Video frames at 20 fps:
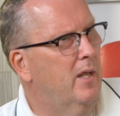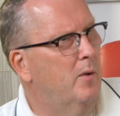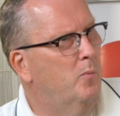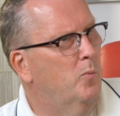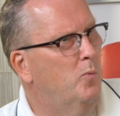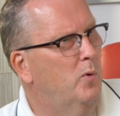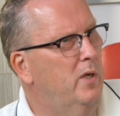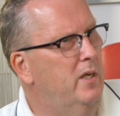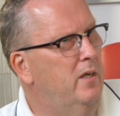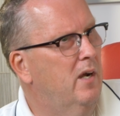
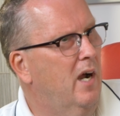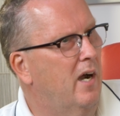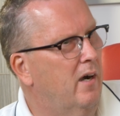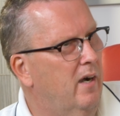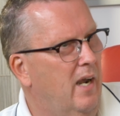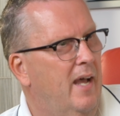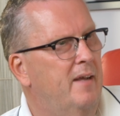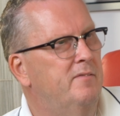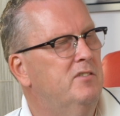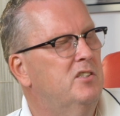that we
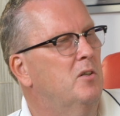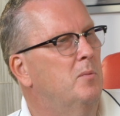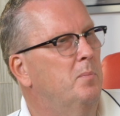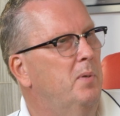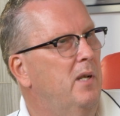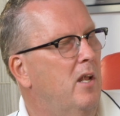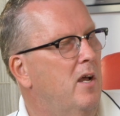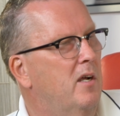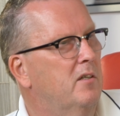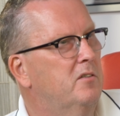our lives don't
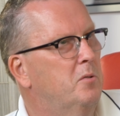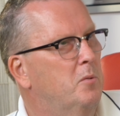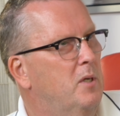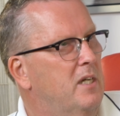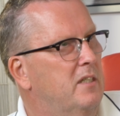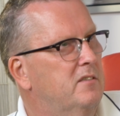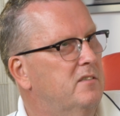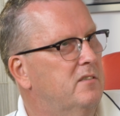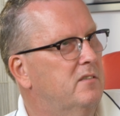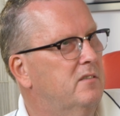belong to
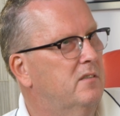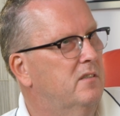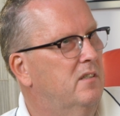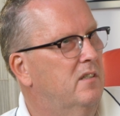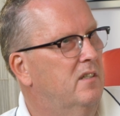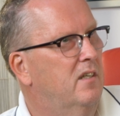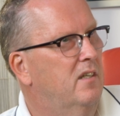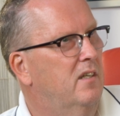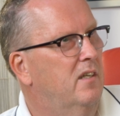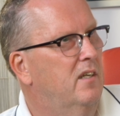us;
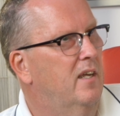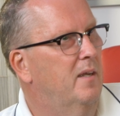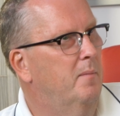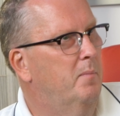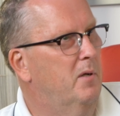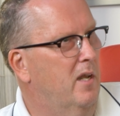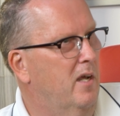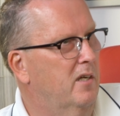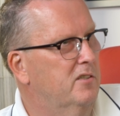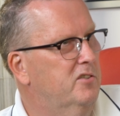
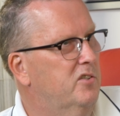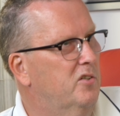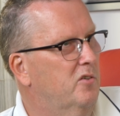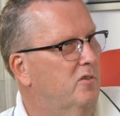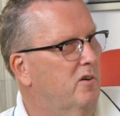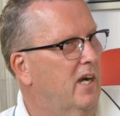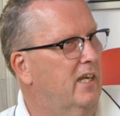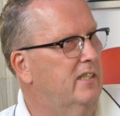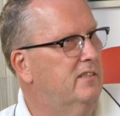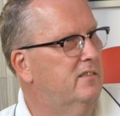it belongs to
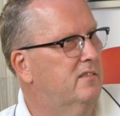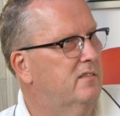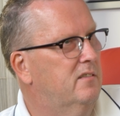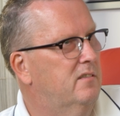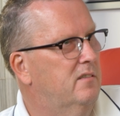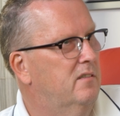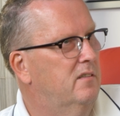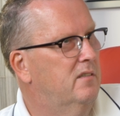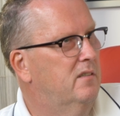Christ